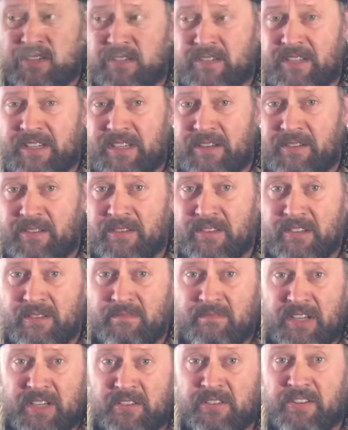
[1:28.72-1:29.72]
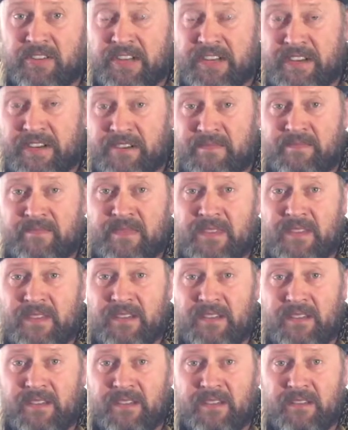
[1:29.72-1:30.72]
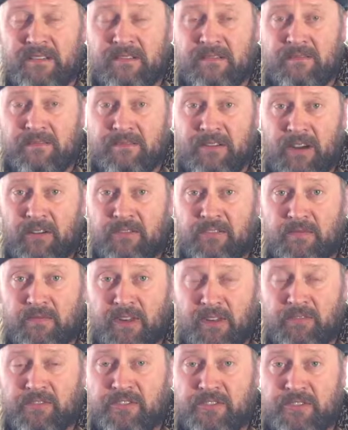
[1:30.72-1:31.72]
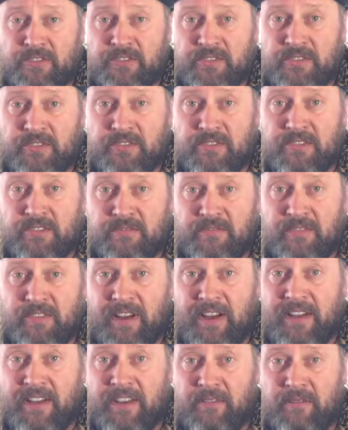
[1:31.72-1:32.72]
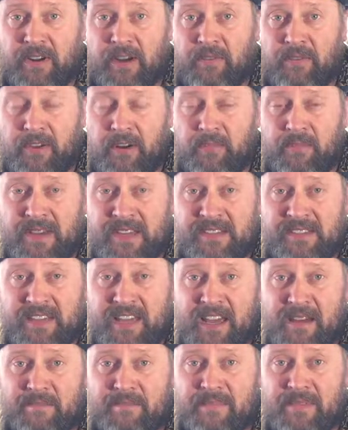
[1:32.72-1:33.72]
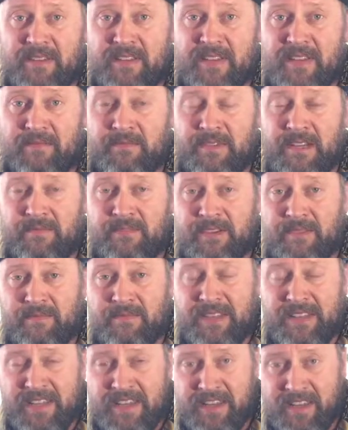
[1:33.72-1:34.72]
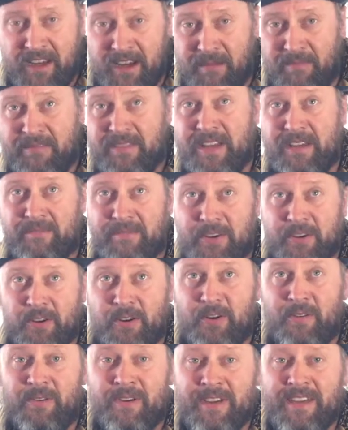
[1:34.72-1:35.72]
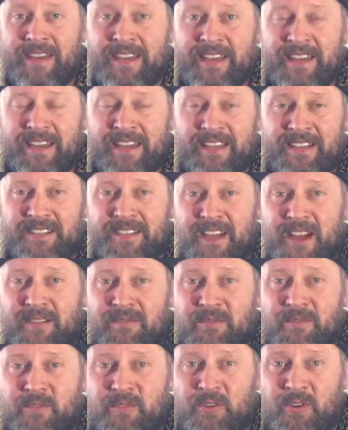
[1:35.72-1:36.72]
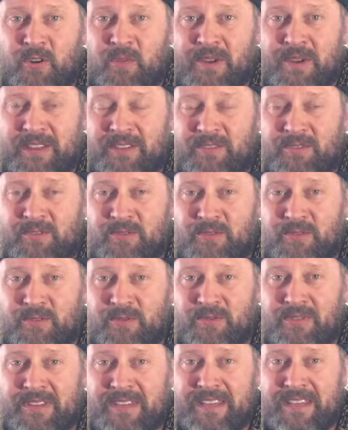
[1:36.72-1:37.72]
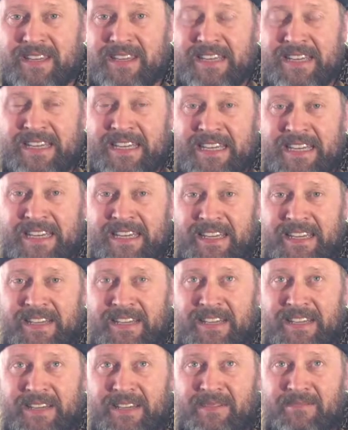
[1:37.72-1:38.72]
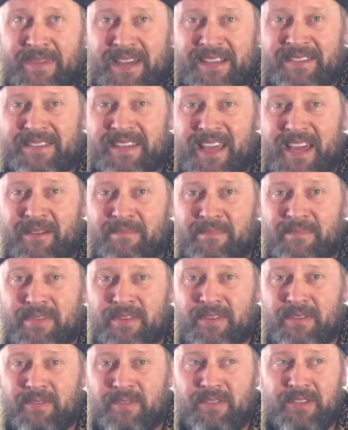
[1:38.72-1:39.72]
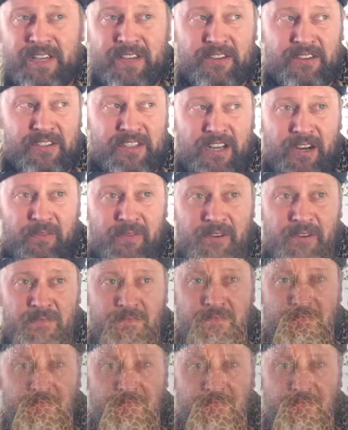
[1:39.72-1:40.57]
you can see on this picture here, vultures flying around our base camp, and then when they come, then we know it's time to go into the base camp to take a shower,